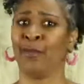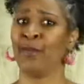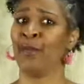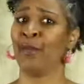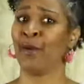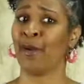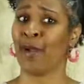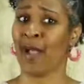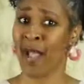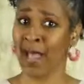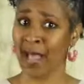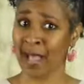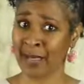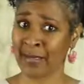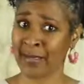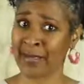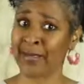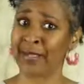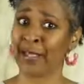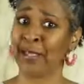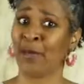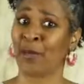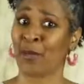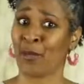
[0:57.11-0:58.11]
you're
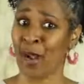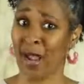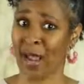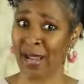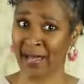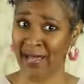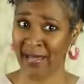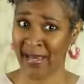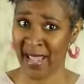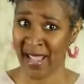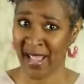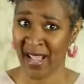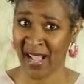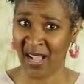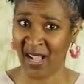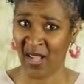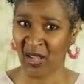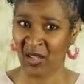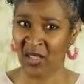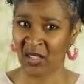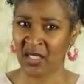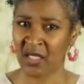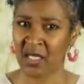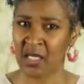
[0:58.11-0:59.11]
asking right
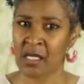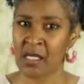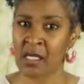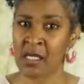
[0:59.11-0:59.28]
now,